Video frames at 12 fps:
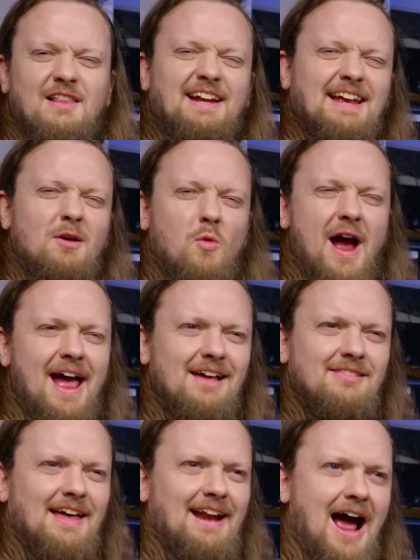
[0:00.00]
Like in a way
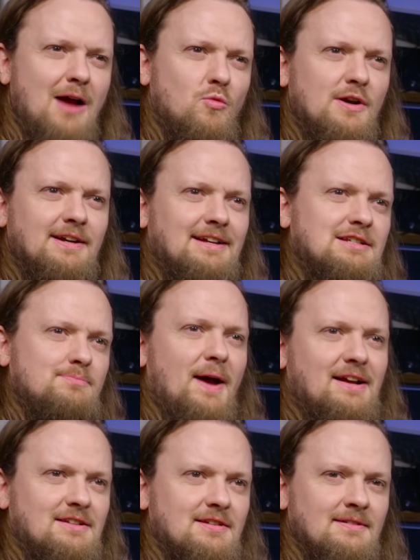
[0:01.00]
that I wouldn't
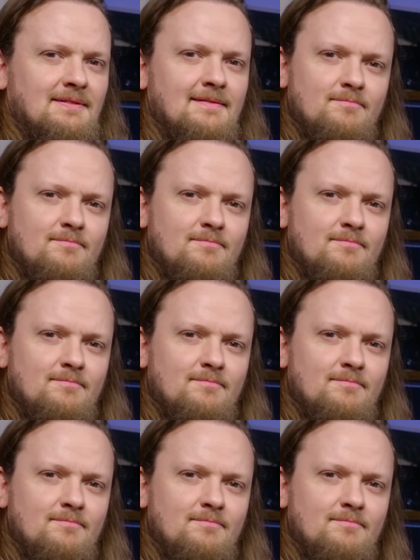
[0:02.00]
expect